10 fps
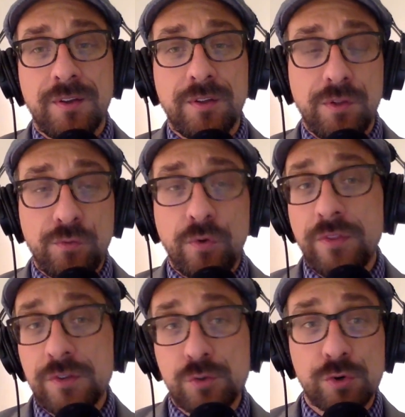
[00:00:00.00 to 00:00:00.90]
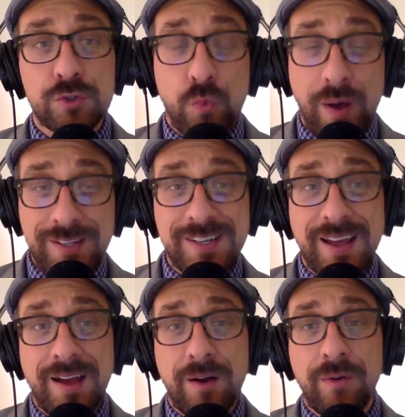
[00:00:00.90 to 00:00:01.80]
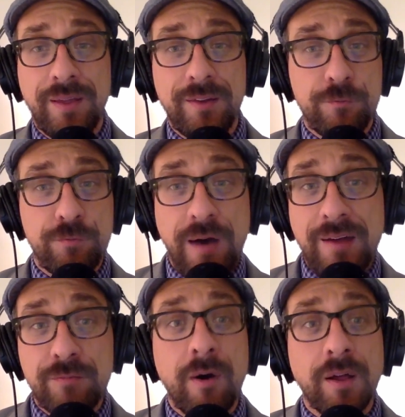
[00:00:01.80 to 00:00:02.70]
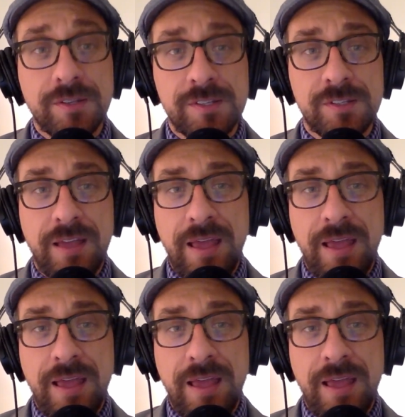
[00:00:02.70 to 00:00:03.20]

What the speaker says: you've run this horse twice now in 5 months.